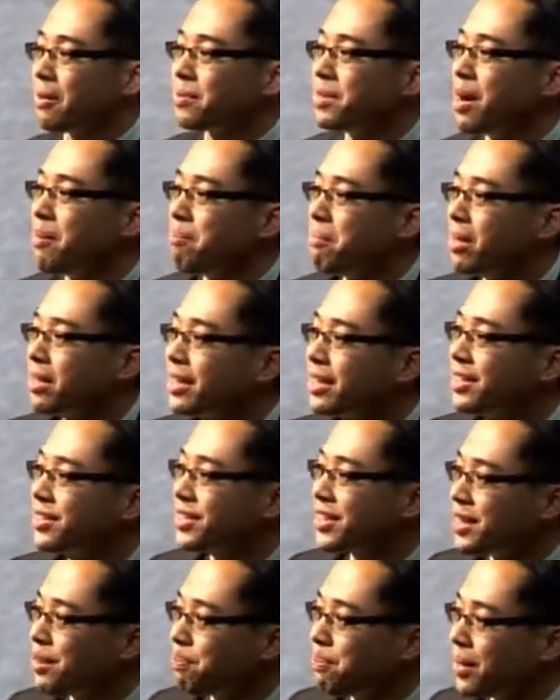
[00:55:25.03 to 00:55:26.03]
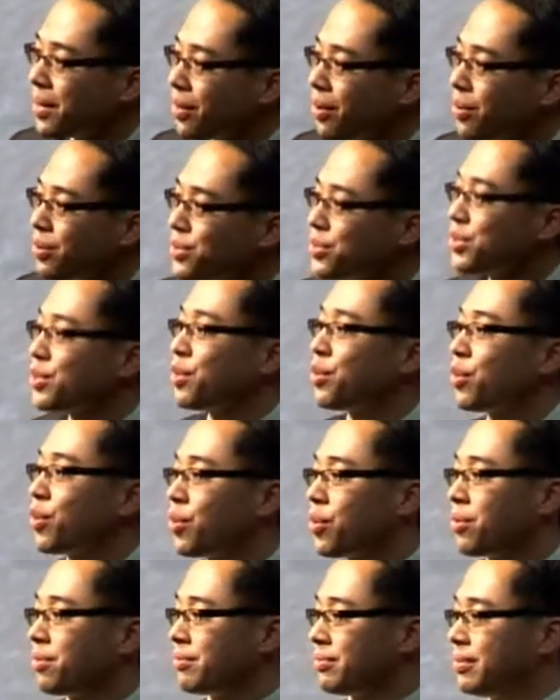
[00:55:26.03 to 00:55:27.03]
Now, monkeys can be also
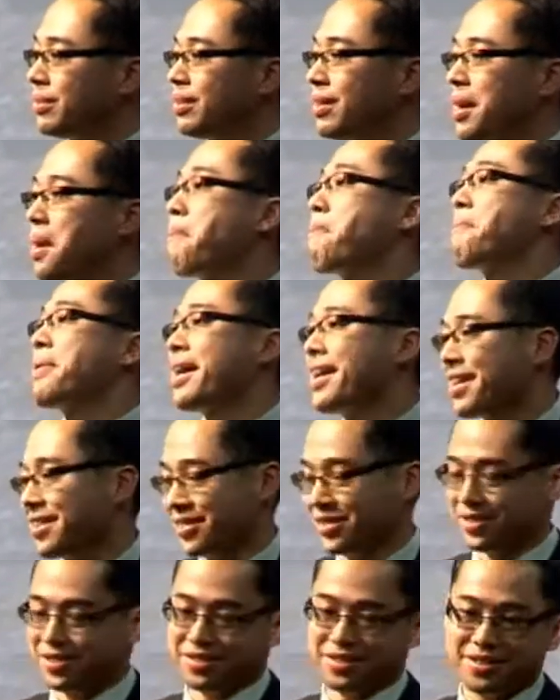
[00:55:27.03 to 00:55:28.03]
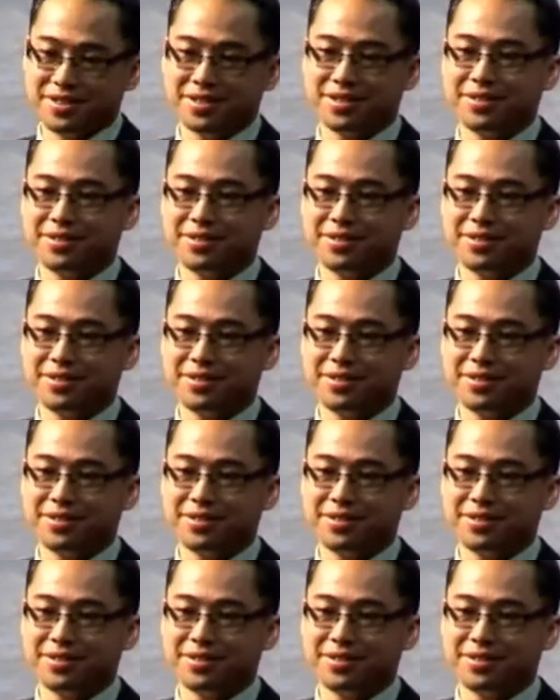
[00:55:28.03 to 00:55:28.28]
a pest.